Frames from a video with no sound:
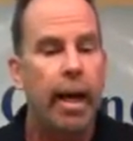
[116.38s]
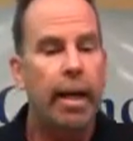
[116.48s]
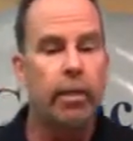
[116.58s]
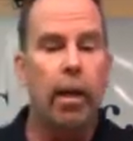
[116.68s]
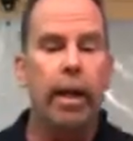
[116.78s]

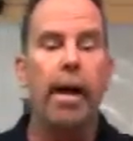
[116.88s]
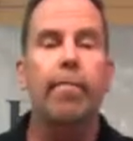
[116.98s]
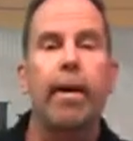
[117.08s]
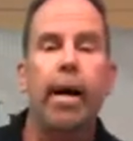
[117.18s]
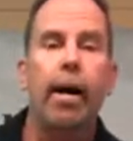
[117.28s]
That's all I got
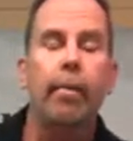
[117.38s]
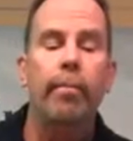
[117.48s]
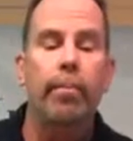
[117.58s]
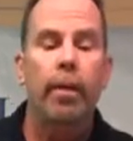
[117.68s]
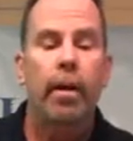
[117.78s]
for
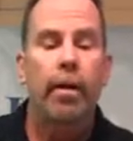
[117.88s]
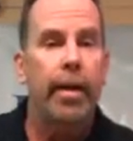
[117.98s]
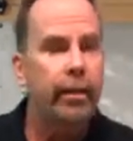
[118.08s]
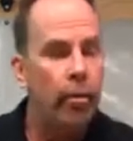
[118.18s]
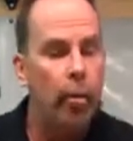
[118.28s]
now.
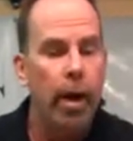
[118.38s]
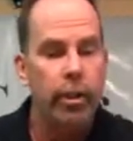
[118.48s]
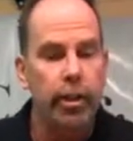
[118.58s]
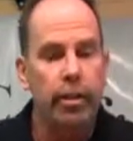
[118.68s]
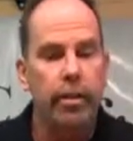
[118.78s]
Thanks for
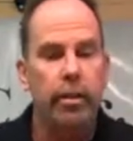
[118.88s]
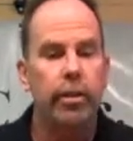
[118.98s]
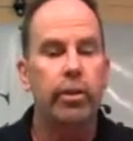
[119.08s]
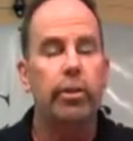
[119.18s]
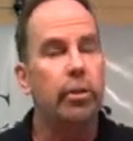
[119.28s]
watching.
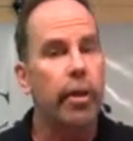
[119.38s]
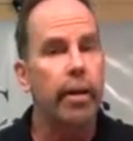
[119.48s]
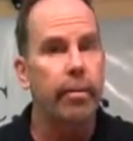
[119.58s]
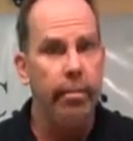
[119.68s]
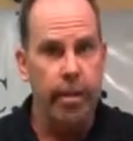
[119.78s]
Shoot
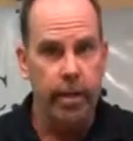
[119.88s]
straight and be